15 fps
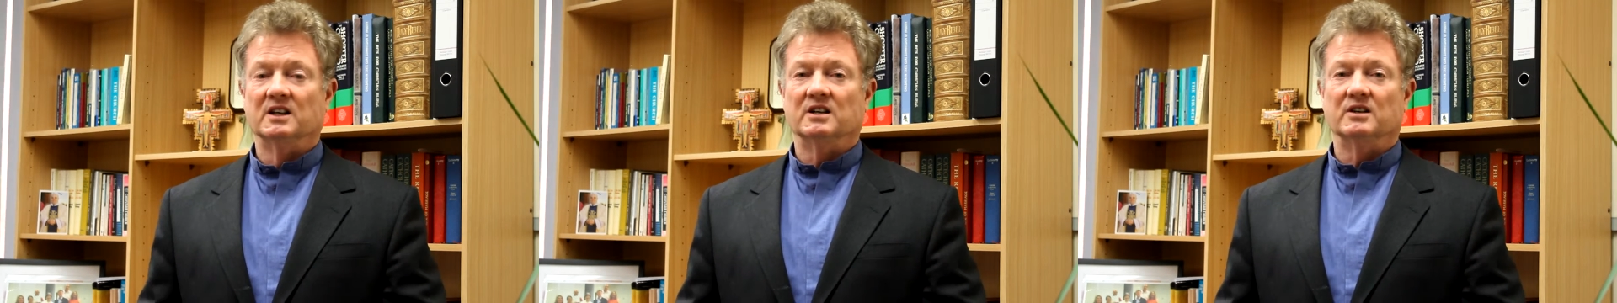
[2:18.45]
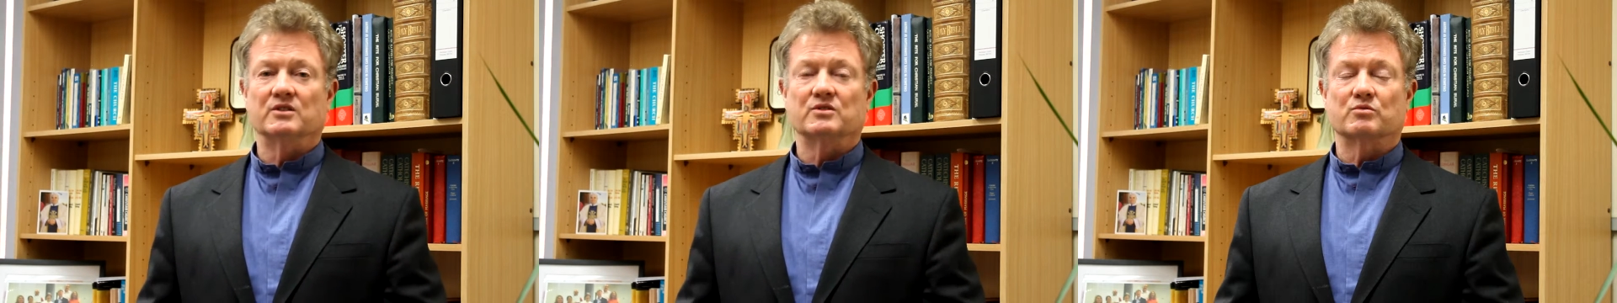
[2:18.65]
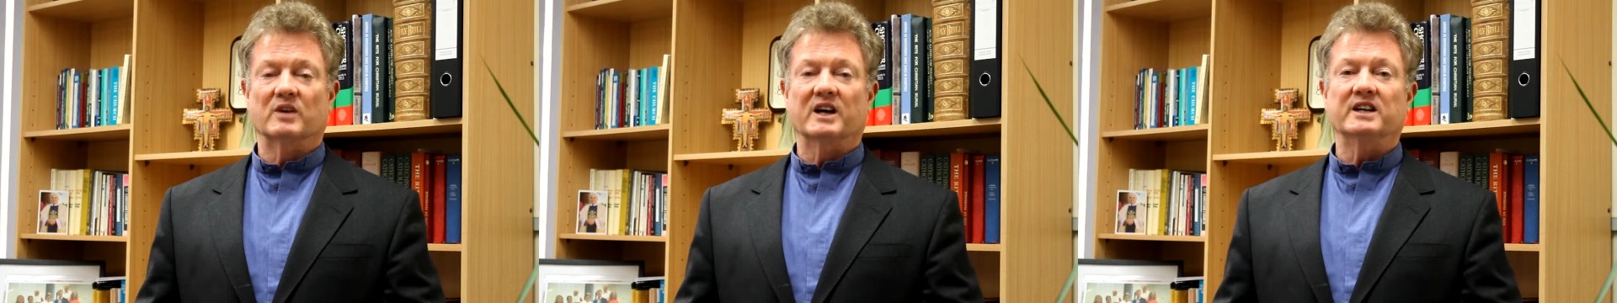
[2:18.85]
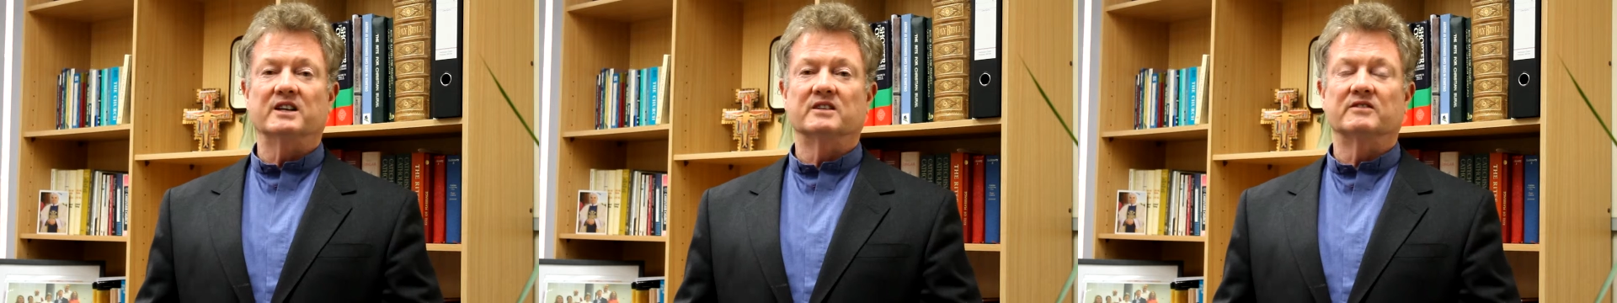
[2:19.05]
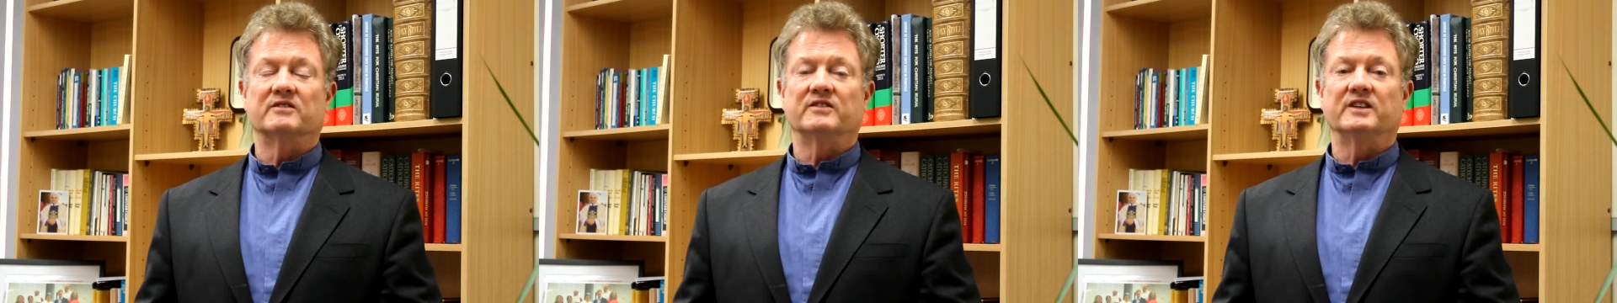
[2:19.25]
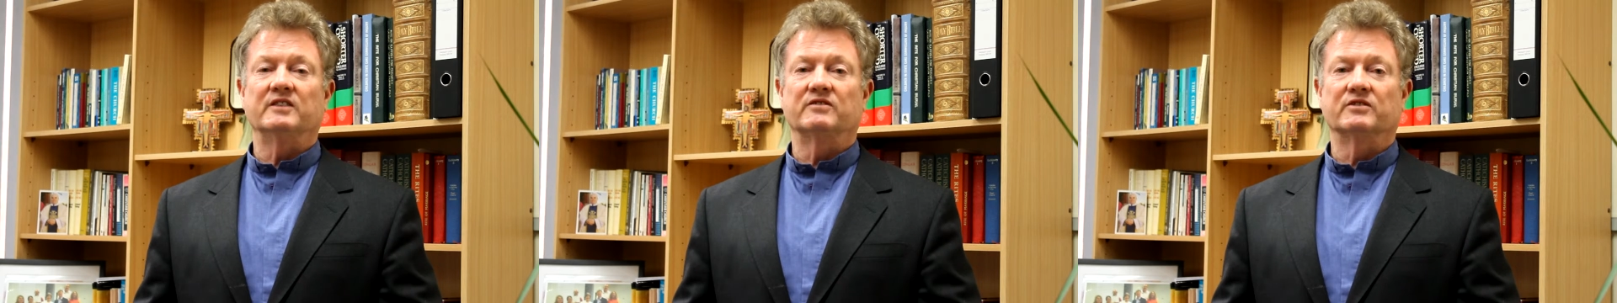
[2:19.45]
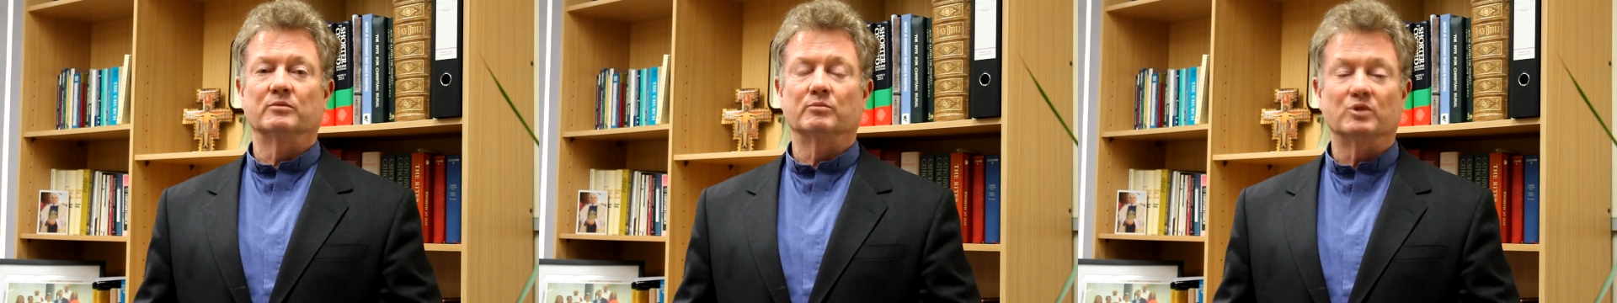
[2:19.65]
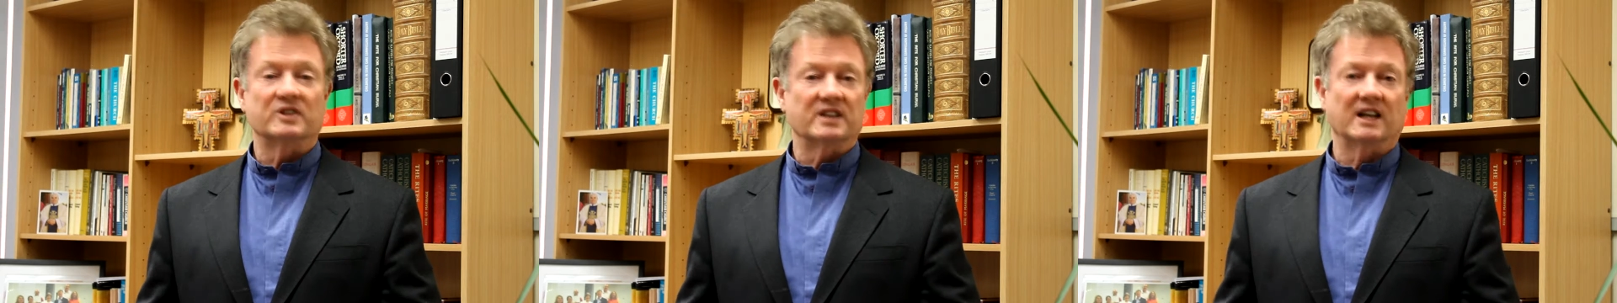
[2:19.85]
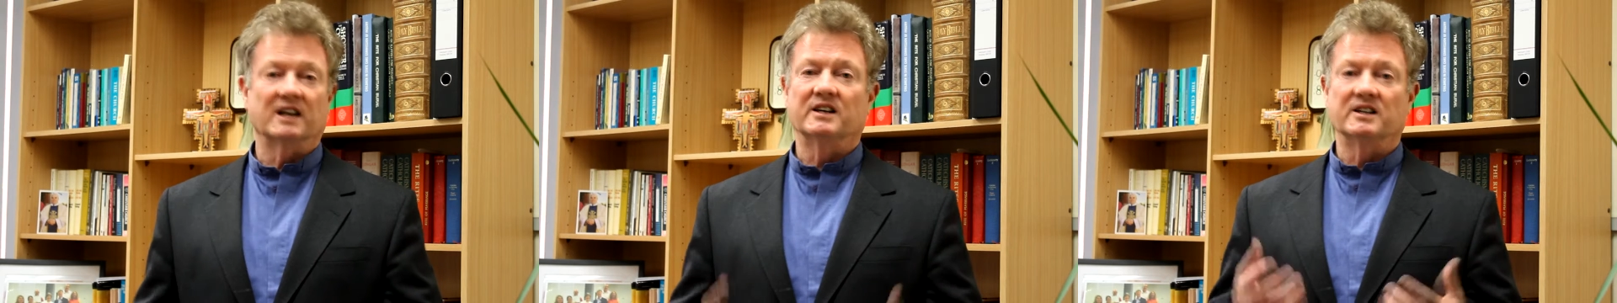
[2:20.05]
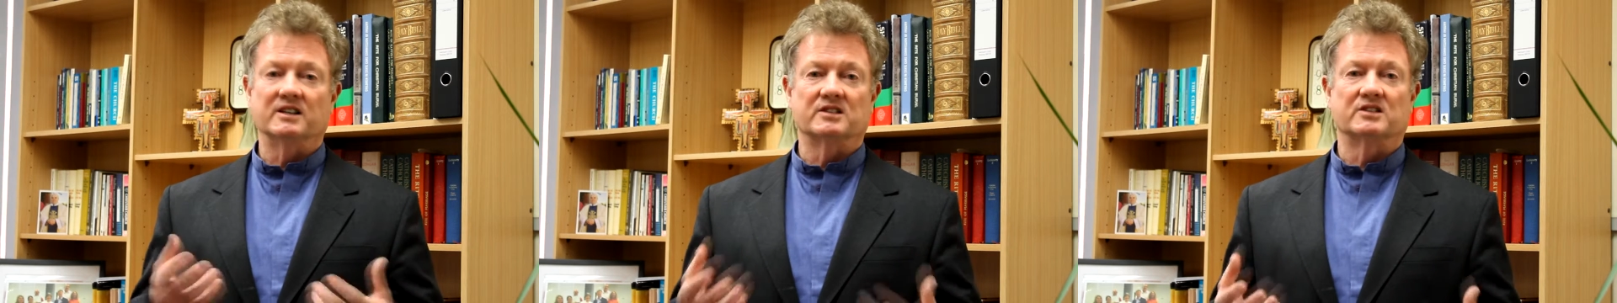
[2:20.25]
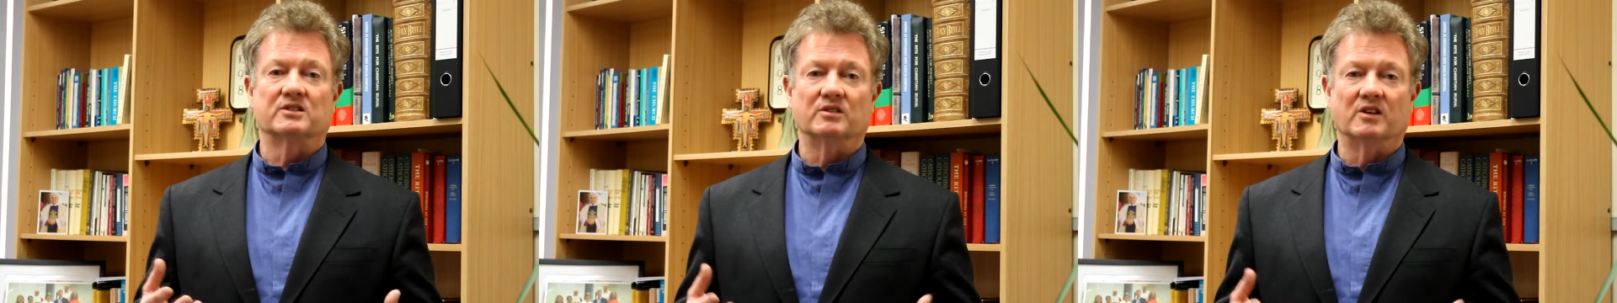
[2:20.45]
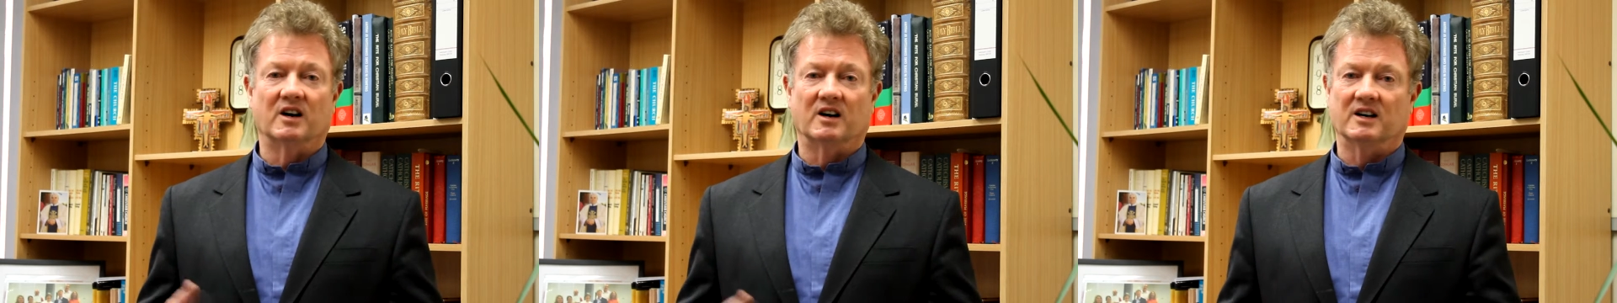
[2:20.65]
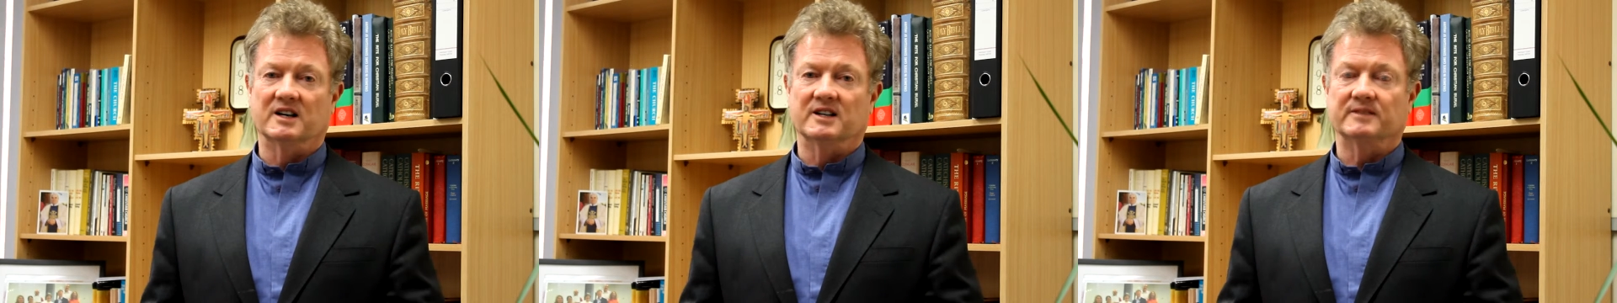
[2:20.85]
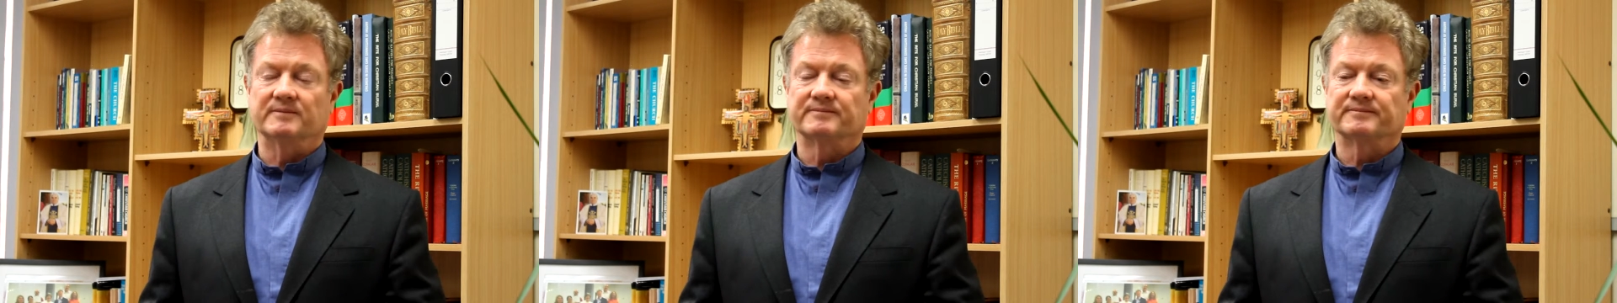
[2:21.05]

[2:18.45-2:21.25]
whose rate of infant mortality is too high.